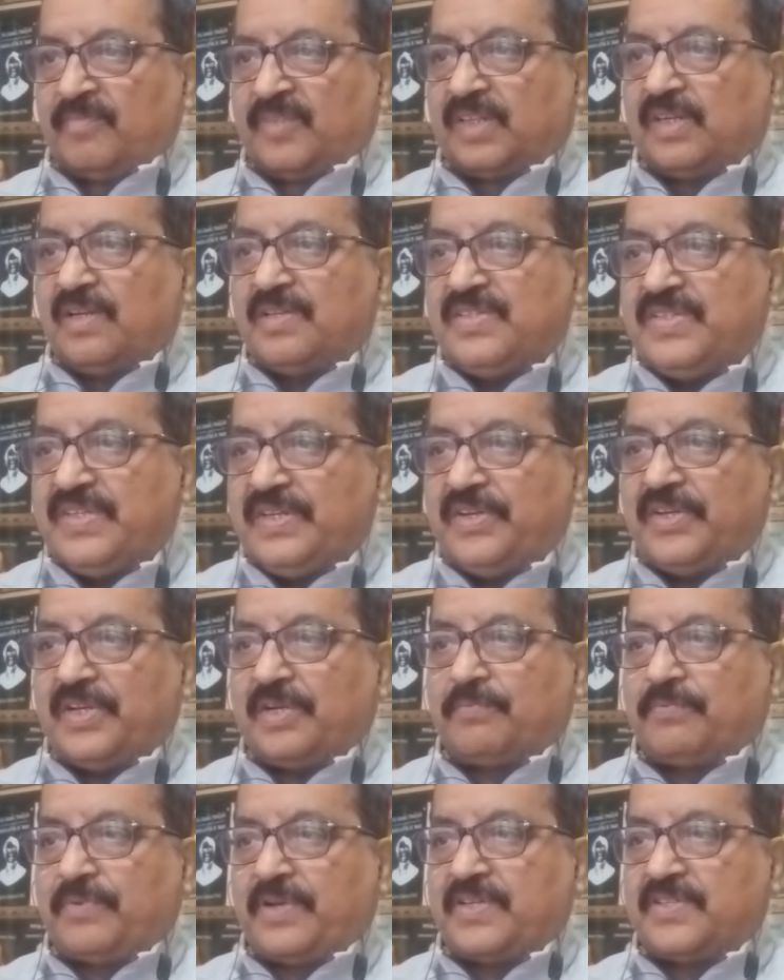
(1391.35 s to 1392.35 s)

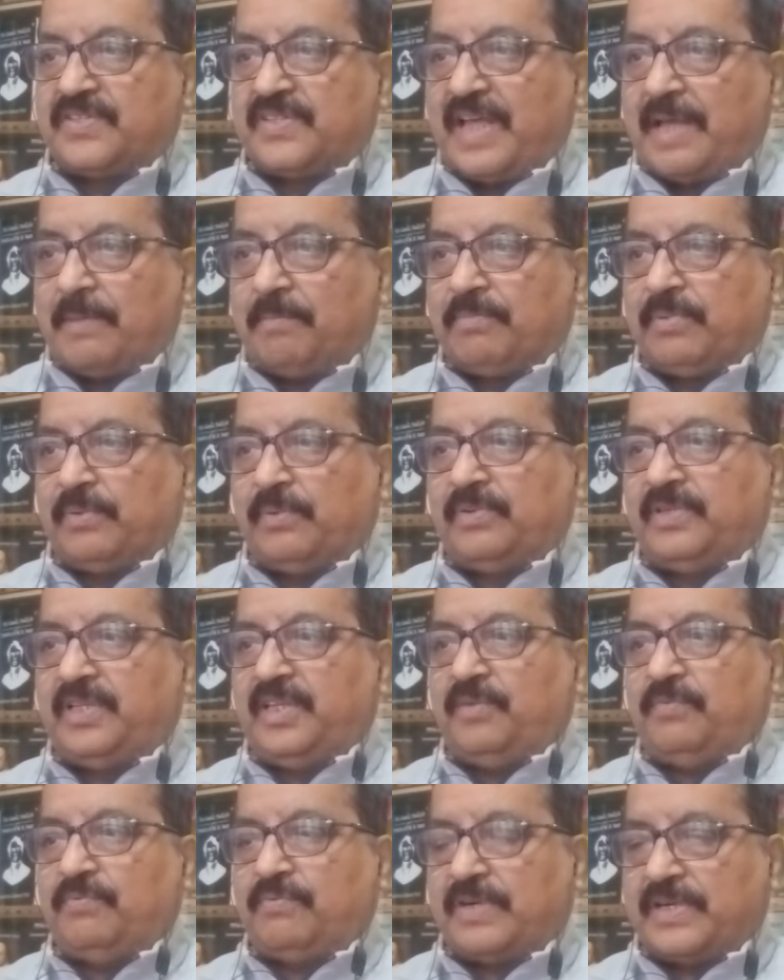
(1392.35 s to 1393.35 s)
Consider, for example,
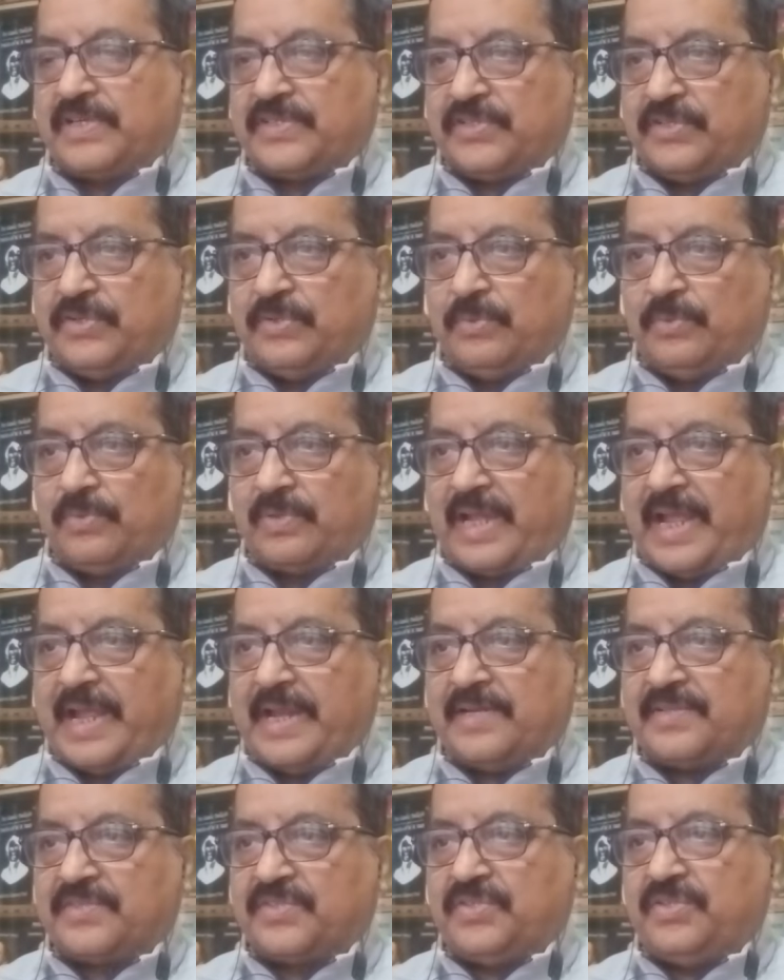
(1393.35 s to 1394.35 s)
the first two
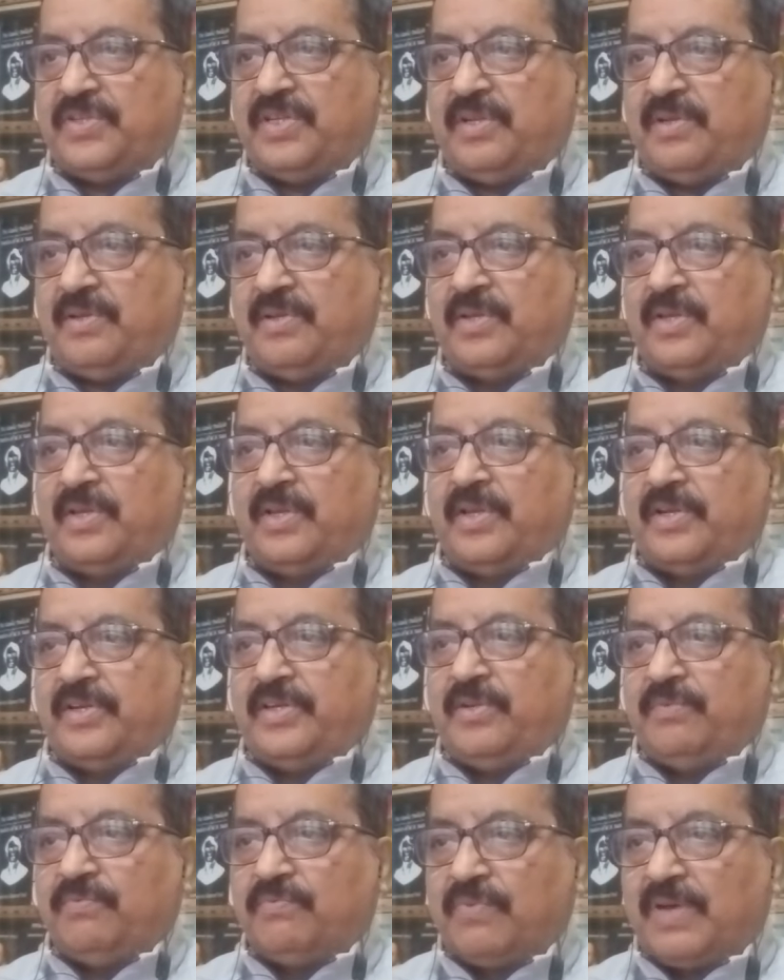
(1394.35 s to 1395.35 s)
lines:
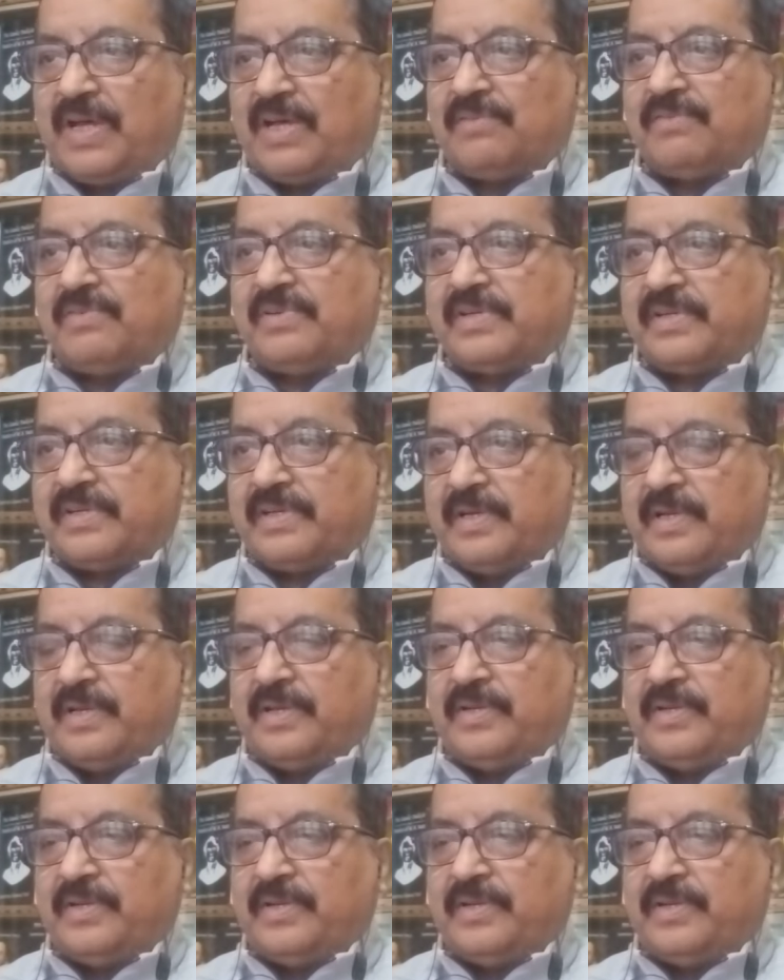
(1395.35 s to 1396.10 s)
devour,